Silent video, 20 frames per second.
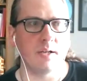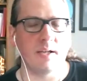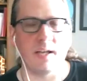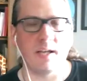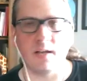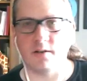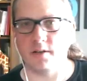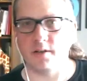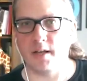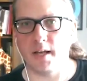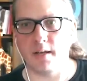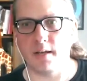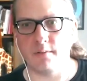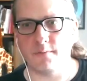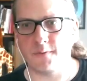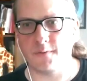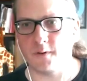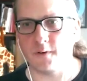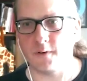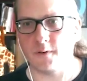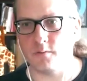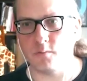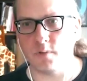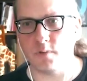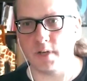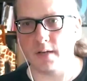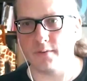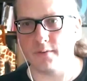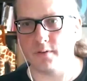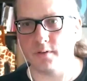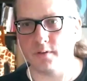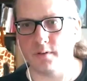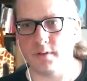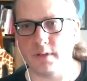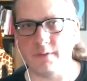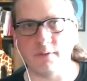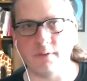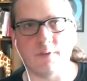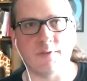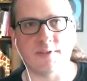internet, phone,
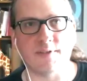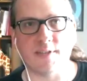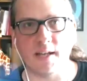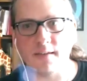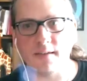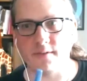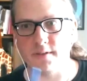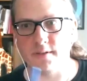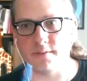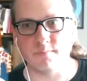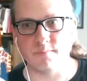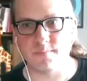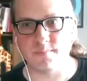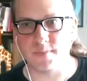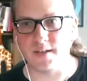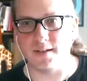whatever, even if it's like the